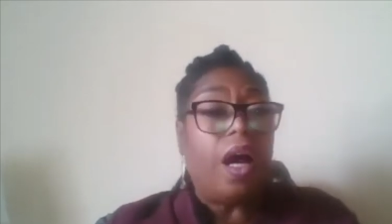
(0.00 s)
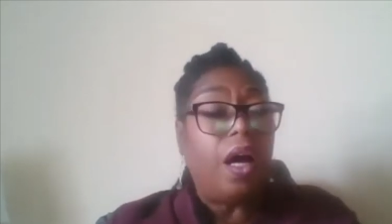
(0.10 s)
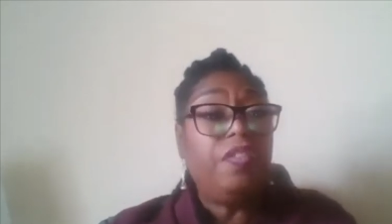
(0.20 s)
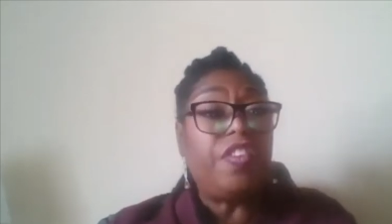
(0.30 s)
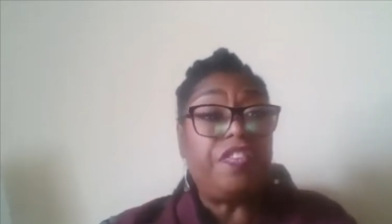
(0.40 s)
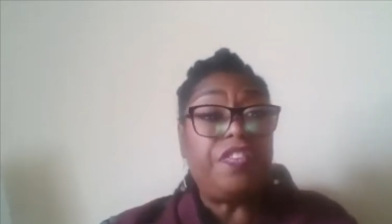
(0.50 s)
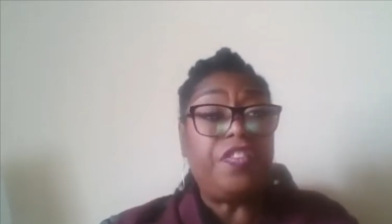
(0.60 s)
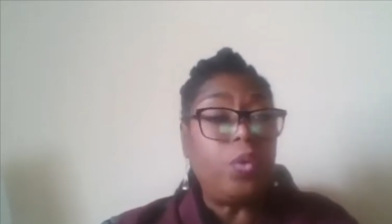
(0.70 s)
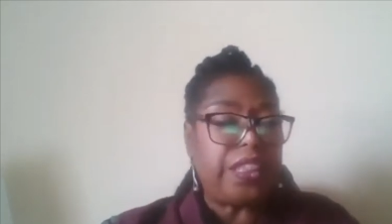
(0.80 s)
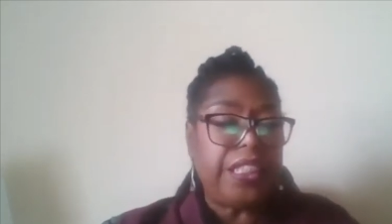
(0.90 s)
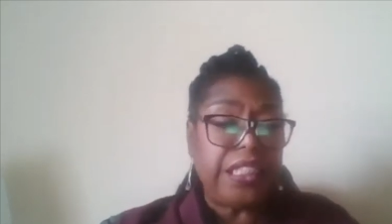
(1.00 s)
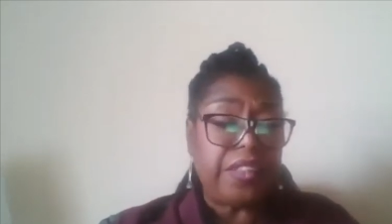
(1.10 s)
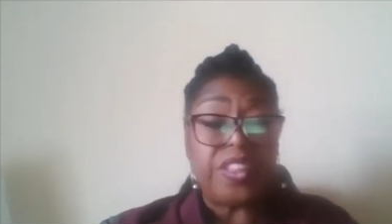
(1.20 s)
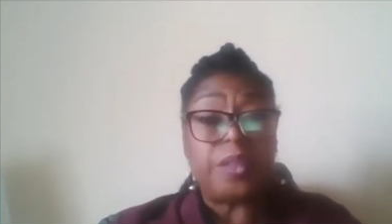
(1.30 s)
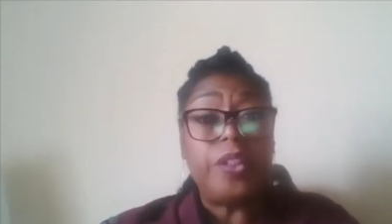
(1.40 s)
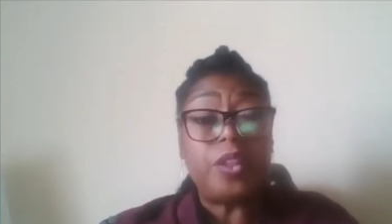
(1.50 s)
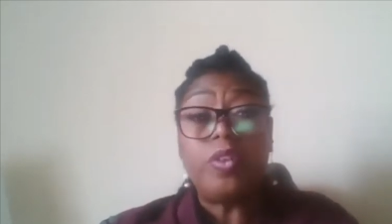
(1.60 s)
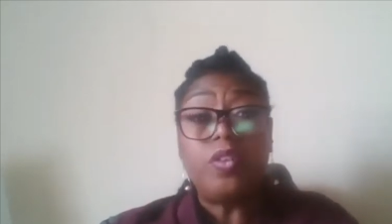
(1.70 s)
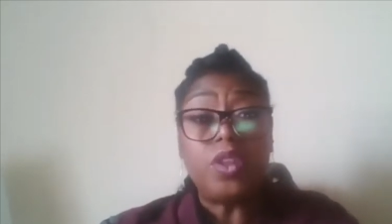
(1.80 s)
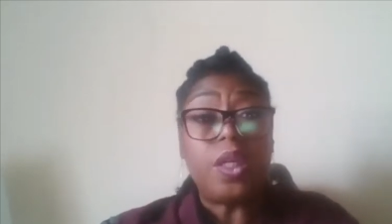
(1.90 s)
over 40 years of experience. We're
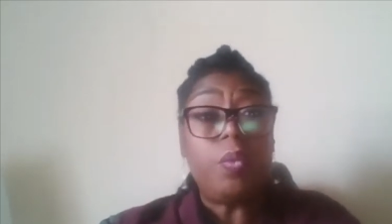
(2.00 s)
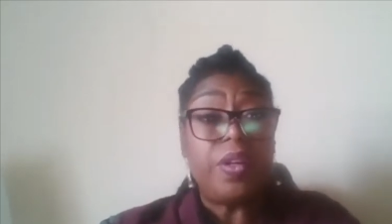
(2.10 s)
also one